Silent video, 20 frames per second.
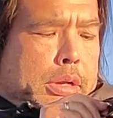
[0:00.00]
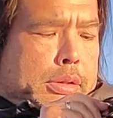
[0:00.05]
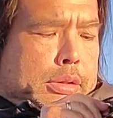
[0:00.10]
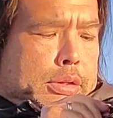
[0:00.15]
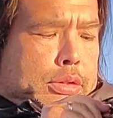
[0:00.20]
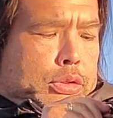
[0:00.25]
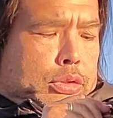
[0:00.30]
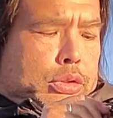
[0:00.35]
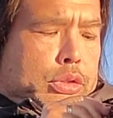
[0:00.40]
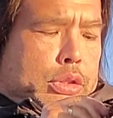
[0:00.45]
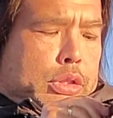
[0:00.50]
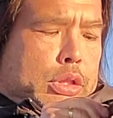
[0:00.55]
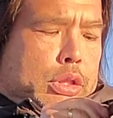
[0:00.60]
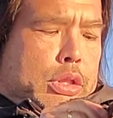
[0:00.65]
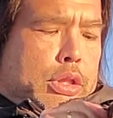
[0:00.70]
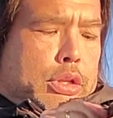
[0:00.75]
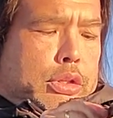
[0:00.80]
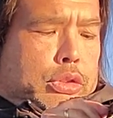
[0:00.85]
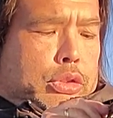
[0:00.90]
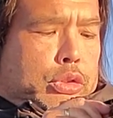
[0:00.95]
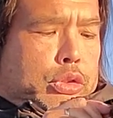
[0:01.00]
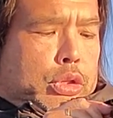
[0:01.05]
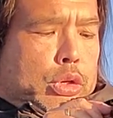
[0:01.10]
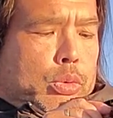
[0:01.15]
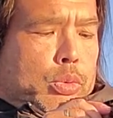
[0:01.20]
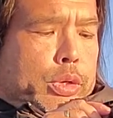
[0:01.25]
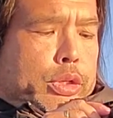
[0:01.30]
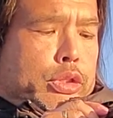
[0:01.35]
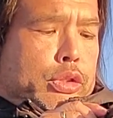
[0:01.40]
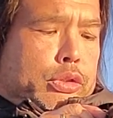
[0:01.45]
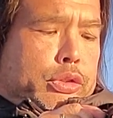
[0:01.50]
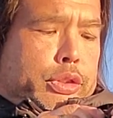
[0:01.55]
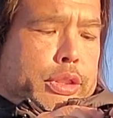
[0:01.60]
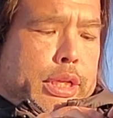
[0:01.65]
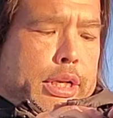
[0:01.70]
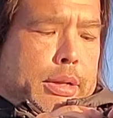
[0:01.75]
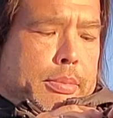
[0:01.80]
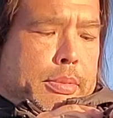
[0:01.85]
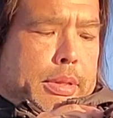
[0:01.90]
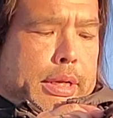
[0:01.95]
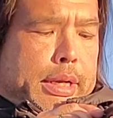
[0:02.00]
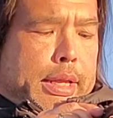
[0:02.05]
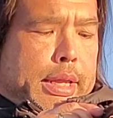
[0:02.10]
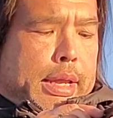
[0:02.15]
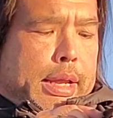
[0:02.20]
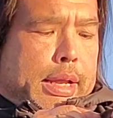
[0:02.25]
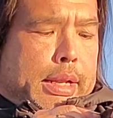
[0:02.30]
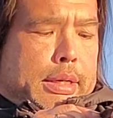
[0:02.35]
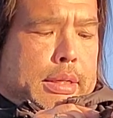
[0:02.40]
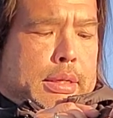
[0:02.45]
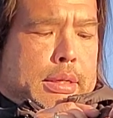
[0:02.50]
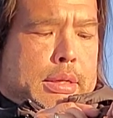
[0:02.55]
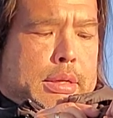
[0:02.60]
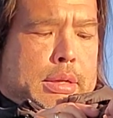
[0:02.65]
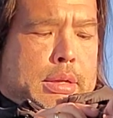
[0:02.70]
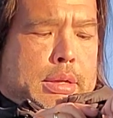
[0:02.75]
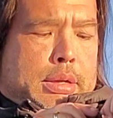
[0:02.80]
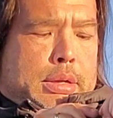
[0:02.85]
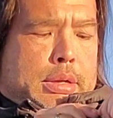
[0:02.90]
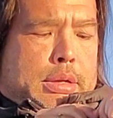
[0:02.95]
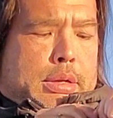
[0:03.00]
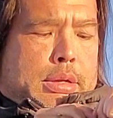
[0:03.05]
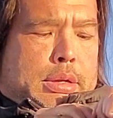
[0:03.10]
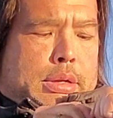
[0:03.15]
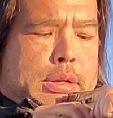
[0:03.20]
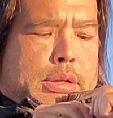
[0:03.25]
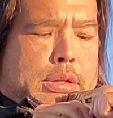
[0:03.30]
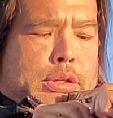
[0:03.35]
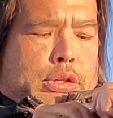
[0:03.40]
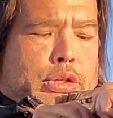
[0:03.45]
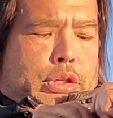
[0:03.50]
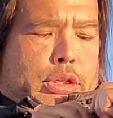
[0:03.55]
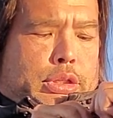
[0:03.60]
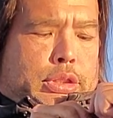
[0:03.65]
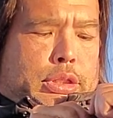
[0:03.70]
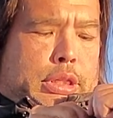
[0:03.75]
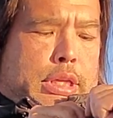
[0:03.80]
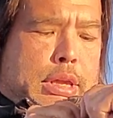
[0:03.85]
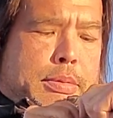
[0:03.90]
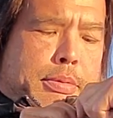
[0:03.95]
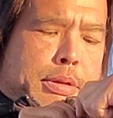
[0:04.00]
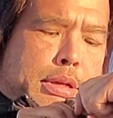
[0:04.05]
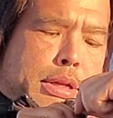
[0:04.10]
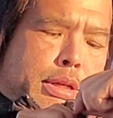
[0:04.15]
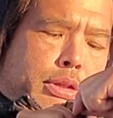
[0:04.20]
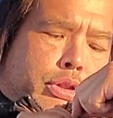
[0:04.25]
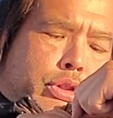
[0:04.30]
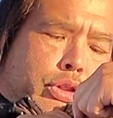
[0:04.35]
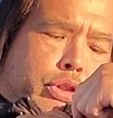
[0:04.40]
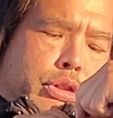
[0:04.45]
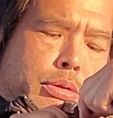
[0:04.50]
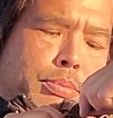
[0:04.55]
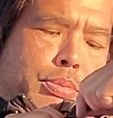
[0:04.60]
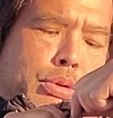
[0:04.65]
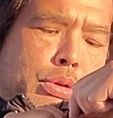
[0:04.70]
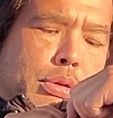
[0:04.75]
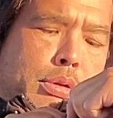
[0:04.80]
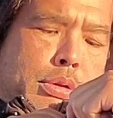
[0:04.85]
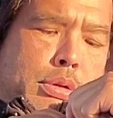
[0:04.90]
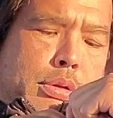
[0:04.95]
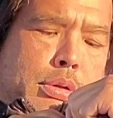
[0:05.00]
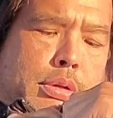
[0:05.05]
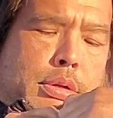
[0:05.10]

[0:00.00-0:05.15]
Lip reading: And this is the original setup that I had, just to keep it nice and simple